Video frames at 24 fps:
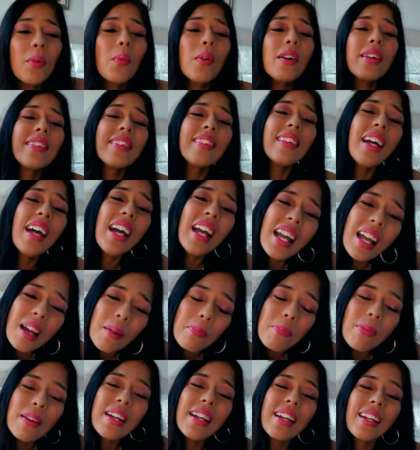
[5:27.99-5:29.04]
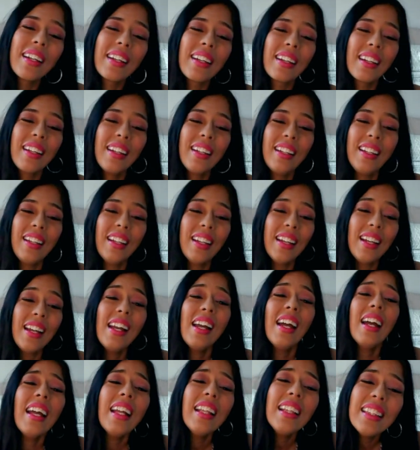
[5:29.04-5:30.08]
was epic.
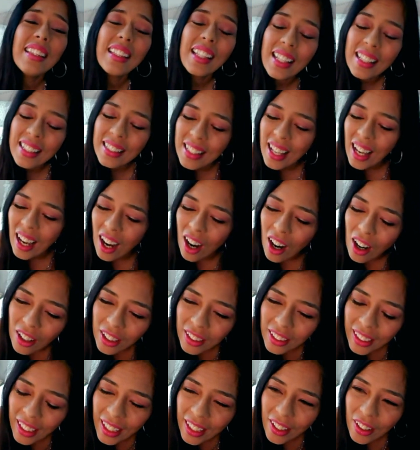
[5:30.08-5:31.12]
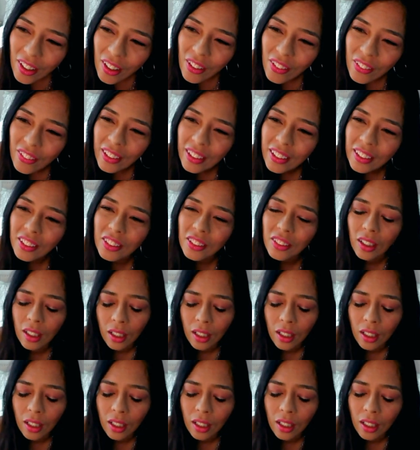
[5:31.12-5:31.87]
And then the RKO into